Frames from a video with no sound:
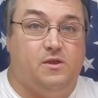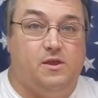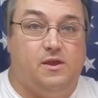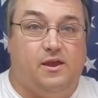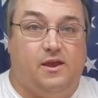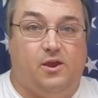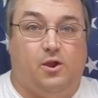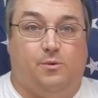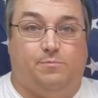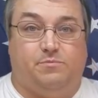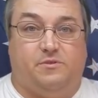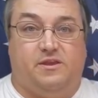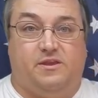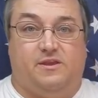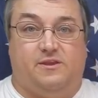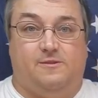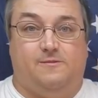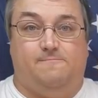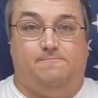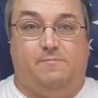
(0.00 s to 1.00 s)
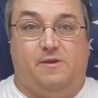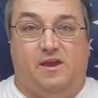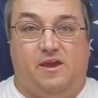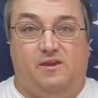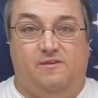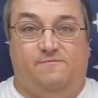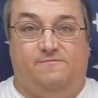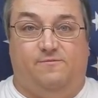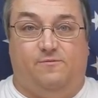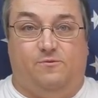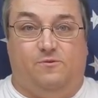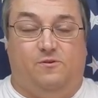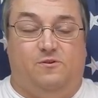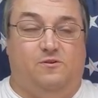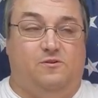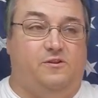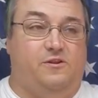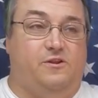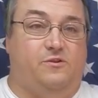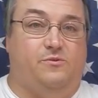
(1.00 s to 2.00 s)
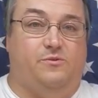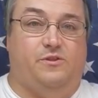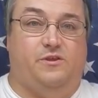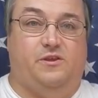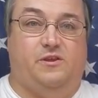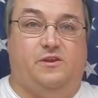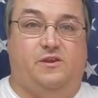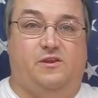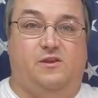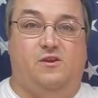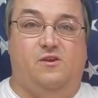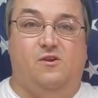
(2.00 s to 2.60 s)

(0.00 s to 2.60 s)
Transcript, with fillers: I hope they can pay for, you know,